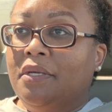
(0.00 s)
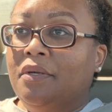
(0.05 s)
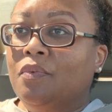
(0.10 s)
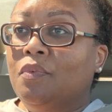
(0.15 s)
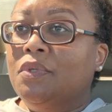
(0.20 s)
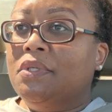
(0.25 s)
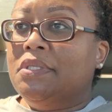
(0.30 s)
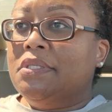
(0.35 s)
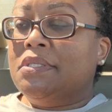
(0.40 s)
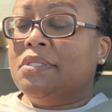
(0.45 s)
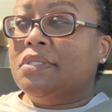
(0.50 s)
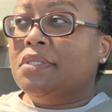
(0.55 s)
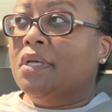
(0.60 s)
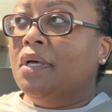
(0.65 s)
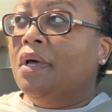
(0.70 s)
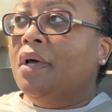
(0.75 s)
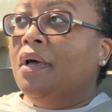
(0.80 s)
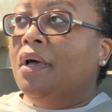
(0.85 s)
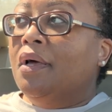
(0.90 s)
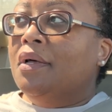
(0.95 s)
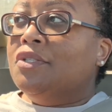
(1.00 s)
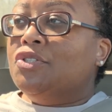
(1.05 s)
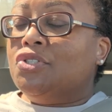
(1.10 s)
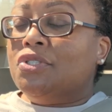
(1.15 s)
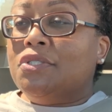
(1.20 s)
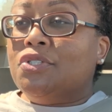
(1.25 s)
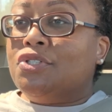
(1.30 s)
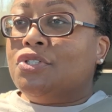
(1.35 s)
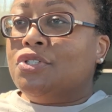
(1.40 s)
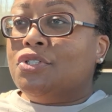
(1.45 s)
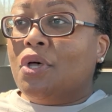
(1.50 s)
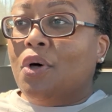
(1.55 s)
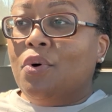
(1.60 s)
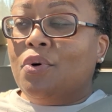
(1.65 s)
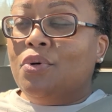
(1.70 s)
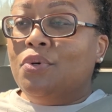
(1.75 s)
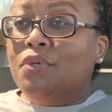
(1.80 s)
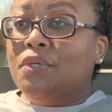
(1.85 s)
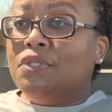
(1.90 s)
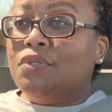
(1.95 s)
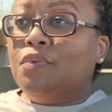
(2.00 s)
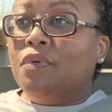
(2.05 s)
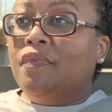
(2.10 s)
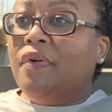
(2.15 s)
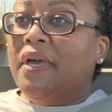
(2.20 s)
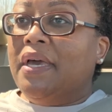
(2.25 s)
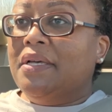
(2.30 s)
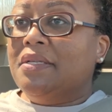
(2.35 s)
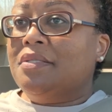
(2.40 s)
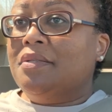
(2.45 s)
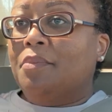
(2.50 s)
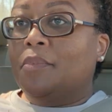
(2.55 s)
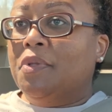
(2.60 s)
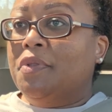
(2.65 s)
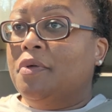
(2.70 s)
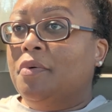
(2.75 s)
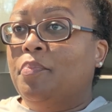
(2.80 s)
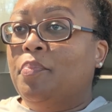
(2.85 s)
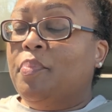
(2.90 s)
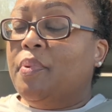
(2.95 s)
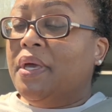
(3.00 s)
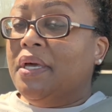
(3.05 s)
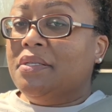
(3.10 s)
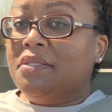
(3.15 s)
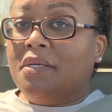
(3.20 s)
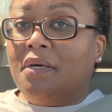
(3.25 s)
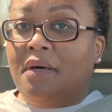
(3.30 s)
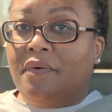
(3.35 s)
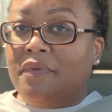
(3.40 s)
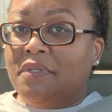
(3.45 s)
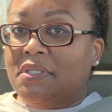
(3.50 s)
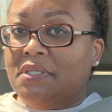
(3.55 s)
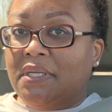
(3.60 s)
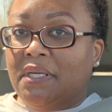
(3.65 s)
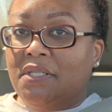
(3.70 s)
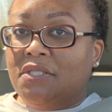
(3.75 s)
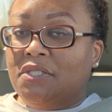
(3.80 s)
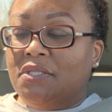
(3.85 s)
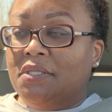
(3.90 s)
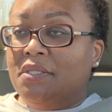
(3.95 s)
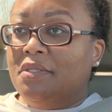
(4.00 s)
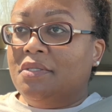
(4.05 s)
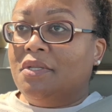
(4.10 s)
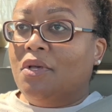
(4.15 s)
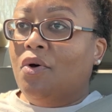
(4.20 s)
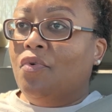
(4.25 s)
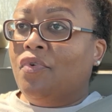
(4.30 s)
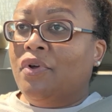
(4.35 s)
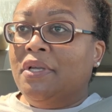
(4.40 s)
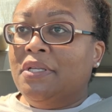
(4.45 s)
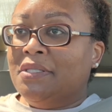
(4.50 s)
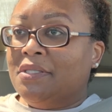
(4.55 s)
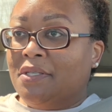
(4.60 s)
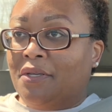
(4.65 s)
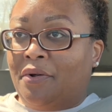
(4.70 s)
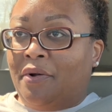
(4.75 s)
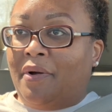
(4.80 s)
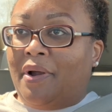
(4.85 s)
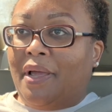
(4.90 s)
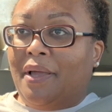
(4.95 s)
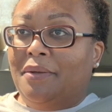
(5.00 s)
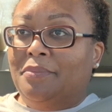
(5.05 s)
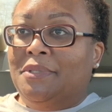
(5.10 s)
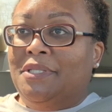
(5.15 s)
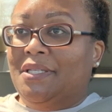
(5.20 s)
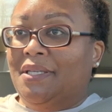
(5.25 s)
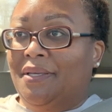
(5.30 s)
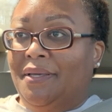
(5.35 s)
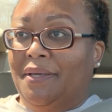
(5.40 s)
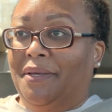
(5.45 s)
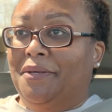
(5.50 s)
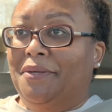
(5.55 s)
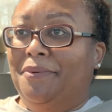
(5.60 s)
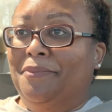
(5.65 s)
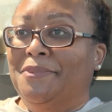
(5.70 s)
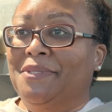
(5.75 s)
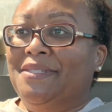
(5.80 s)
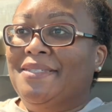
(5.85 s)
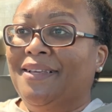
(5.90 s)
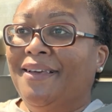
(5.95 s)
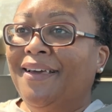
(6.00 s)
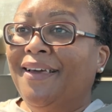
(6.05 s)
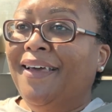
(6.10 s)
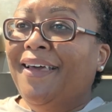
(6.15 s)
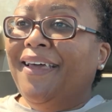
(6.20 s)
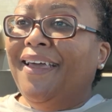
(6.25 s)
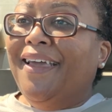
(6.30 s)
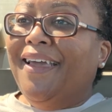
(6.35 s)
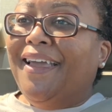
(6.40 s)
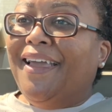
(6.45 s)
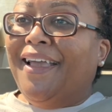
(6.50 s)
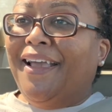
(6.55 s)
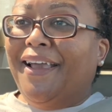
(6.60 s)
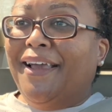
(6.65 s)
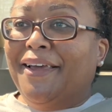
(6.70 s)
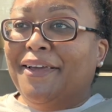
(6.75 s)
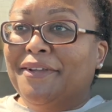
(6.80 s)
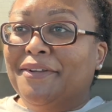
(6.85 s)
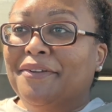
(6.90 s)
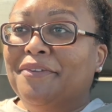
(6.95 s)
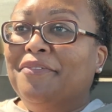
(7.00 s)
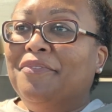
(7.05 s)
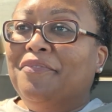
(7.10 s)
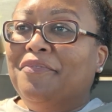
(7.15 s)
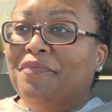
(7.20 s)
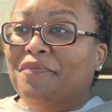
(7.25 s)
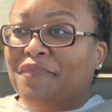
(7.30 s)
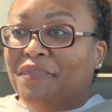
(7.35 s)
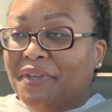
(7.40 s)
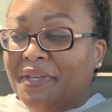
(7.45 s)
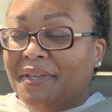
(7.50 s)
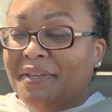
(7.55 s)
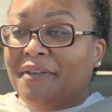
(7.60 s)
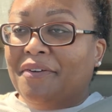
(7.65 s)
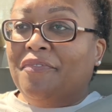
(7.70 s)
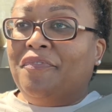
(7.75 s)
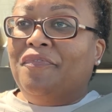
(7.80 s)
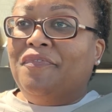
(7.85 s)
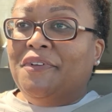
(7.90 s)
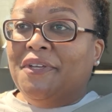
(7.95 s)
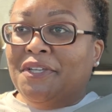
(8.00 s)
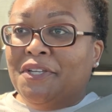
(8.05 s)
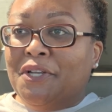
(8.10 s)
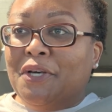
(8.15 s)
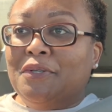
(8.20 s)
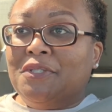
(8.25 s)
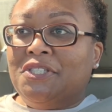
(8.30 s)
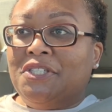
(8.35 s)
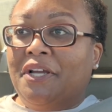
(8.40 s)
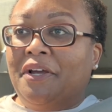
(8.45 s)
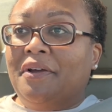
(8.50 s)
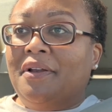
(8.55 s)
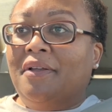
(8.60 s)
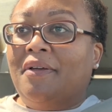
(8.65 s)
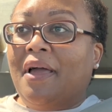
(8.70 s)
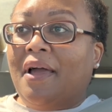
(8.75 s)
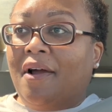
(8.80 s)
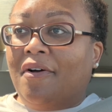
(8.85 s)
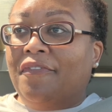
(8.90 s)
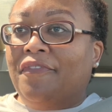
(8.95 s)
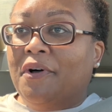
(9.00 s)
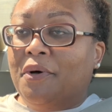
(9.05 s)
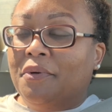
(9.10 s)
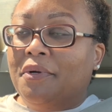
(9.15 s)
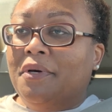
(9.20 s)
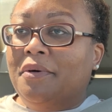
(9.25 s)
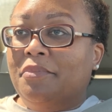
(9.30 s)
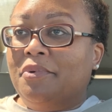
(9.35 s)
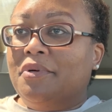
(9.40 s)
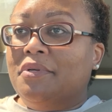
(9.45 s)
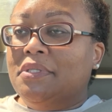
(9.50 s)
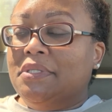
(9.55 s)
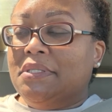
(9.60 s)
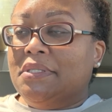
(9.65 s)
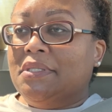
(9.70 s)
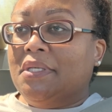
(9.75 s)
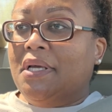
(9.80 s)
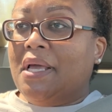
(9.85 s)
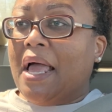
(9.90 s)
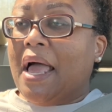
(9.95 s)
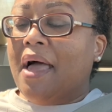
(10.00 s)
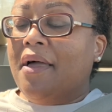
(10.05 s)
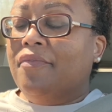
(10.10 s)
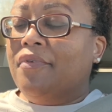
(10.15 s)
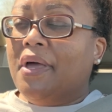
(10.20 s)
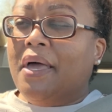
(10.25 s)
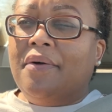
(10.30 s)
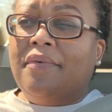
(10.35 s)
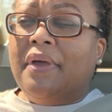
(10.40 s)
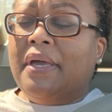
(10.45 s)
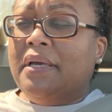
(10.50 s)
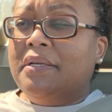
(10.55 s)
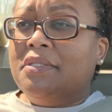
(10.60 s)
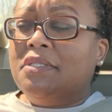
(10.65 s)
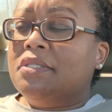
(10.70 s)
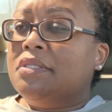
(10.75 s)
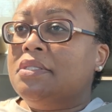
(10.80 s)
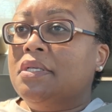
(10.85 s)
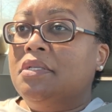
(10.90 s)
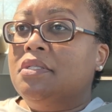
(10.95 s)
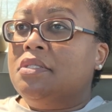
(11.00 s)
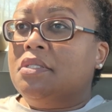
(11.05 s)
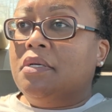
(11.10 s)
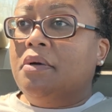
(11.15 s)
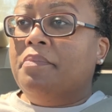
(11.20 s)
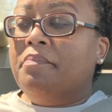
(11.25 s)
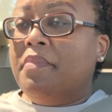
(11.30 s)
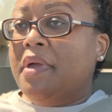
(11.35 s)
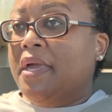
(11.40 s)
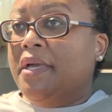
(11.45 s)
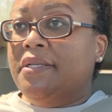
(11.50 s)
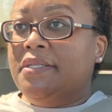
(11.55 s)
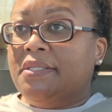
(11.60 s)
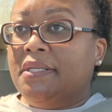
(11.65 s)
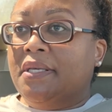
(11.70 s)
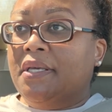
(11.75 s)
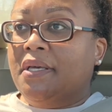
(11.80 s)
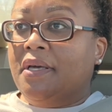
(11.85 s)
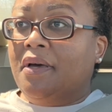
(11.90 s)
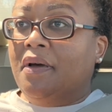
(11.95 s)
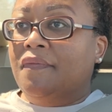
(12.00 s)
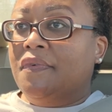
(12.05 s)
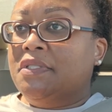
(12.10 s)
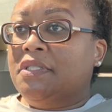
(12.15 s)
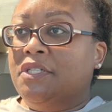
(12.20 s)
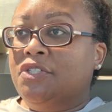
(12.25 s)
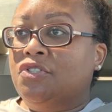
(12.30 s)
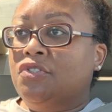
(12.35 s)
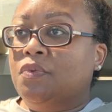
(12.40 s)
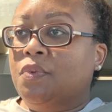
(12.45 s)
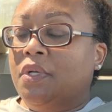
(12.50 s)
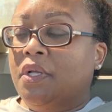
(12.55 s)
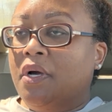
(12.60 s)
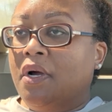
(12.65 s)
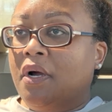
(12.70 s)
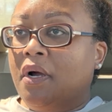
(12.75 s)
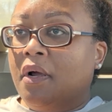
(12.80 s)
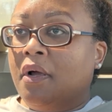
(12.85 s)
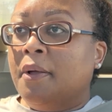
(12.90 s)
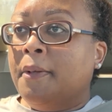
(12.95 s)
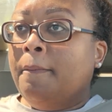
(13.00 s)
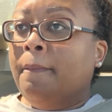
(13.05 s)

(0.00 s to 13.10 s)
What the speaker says: It was just so cool because we've had some of the best conversations over Instagram DMs and via, you know, sharing our phone numbers. I've had just such amazing conversations with her.